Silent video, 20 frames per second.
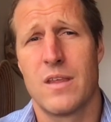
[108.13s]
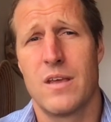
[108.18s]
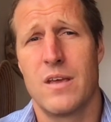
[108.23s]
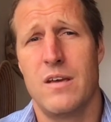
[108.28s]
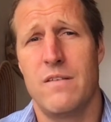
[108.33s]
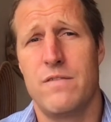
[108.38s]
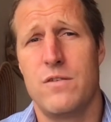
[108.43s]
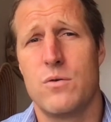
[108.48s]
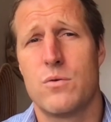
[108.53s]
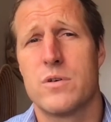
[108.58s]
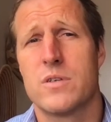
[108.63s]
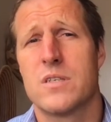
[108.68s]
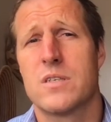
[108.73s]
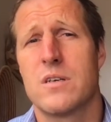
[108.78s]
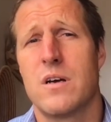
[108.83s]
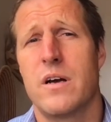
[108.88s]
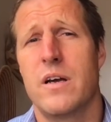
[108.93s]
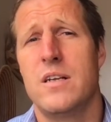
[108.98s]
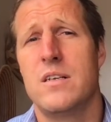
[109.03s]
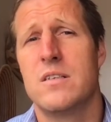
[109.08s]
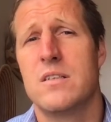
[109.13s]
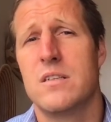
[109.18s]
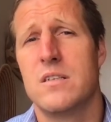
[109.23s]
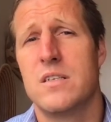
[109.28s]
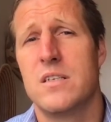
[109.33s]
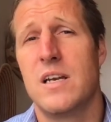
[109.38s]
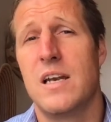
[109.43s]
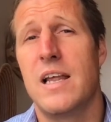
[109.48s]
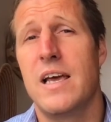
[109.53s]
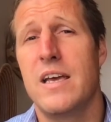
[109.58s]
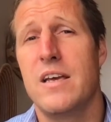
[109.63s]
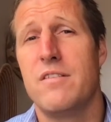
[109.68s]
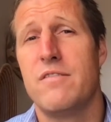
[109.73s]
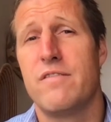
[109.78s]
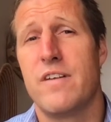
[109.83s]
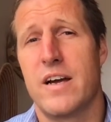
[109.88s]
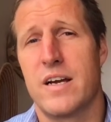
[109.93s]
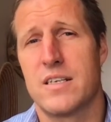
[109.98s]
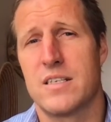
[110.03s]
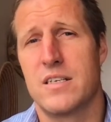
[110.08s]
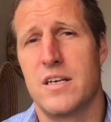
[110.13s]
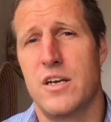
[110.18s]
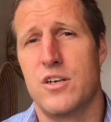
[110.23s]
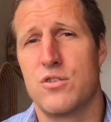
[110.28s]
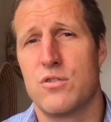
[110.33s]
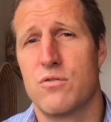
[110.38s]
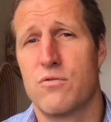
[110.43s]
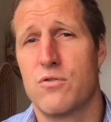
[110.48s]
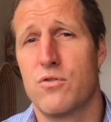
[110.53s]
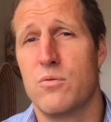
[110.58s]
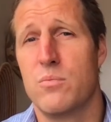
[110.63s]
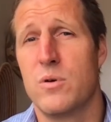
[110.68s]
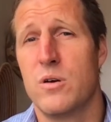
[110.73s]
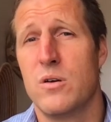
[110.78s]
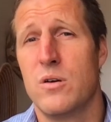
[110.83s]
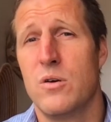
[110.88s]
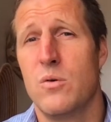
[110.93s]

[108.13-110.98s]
If you are assigned to the delayed vaccination group,